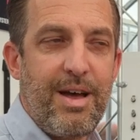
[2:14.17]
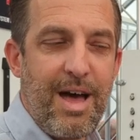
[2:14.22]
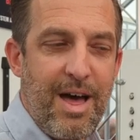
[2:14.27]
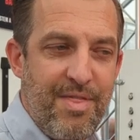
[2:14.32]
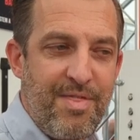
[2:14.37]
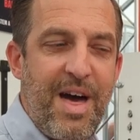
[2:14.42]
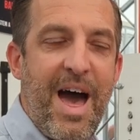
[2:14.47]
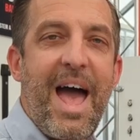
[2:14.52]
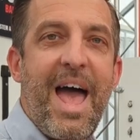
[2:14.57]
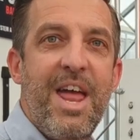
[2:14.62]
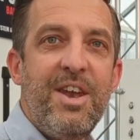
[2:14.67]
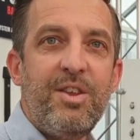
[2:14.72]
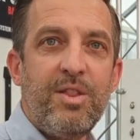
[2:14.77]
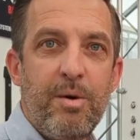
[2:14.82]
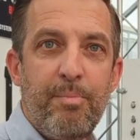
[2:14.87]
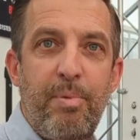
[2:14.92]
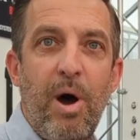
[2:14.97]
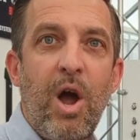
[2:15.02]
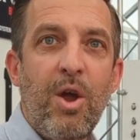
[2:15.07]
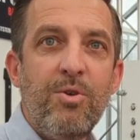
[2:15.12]
at that end of
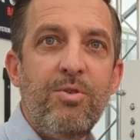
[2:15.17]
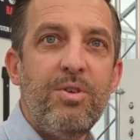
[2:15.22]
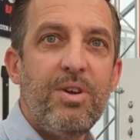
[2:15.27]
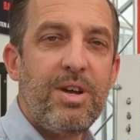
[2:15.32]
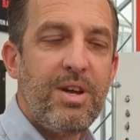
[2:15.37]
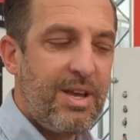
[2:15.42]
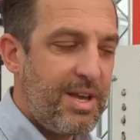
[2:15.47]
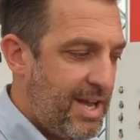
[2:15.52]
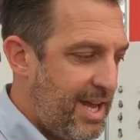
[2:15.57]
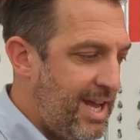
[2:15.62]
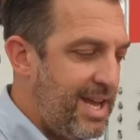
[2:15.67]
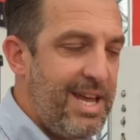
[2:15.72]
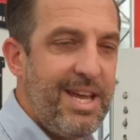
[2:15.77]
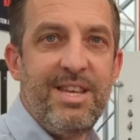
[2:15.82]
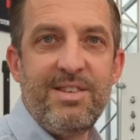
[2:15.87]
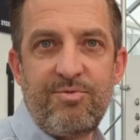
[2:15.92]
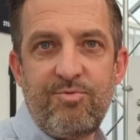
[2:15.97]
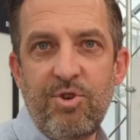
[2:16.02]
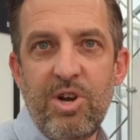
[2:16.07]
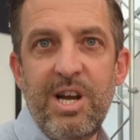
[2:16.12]
the boat, it
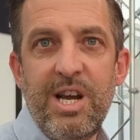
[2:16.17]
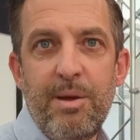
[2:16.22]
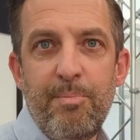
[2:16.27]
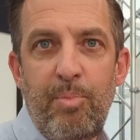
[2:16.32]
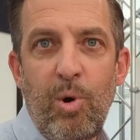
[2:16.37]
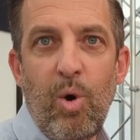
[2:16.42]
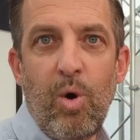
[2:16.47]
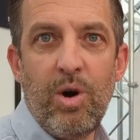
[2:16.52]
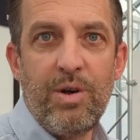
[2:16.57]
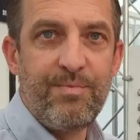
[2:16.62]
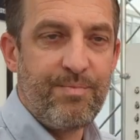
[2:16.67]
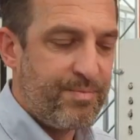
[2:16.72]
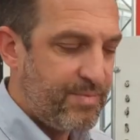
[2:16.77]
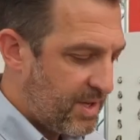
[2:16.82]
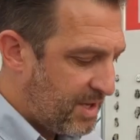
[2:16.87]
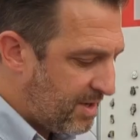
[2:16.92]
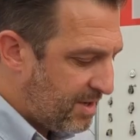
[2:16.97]
is really important.